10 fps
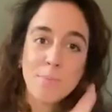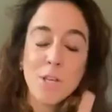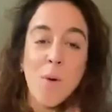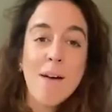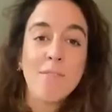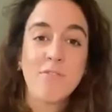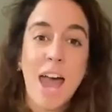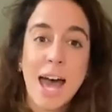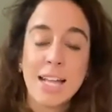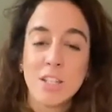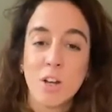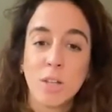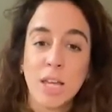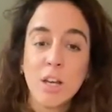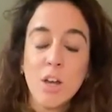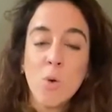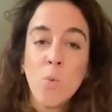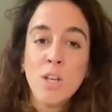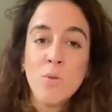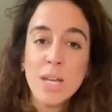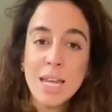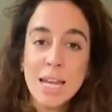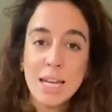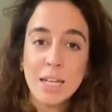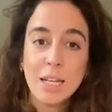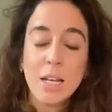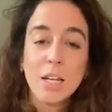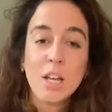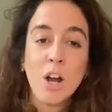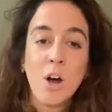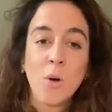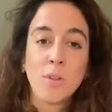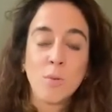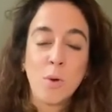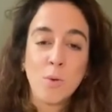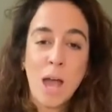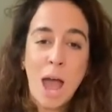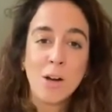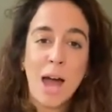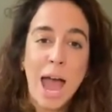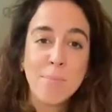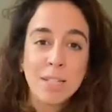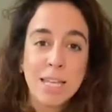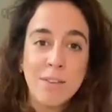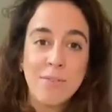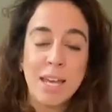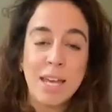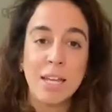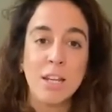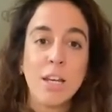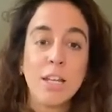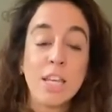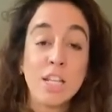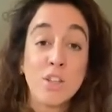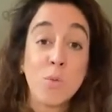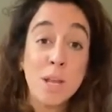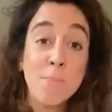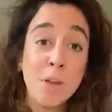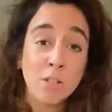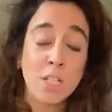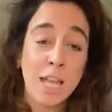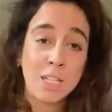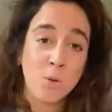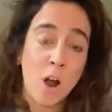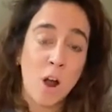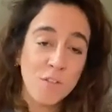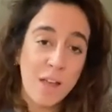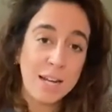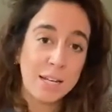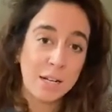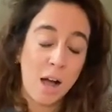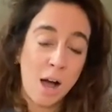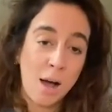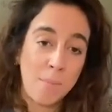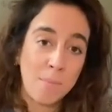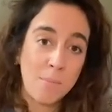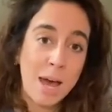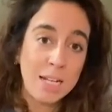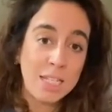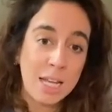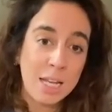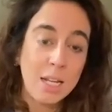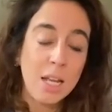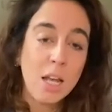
but you have a fat. And so like when you eat, I believe in these 3 meals a day. So in Ayurvedic medicine,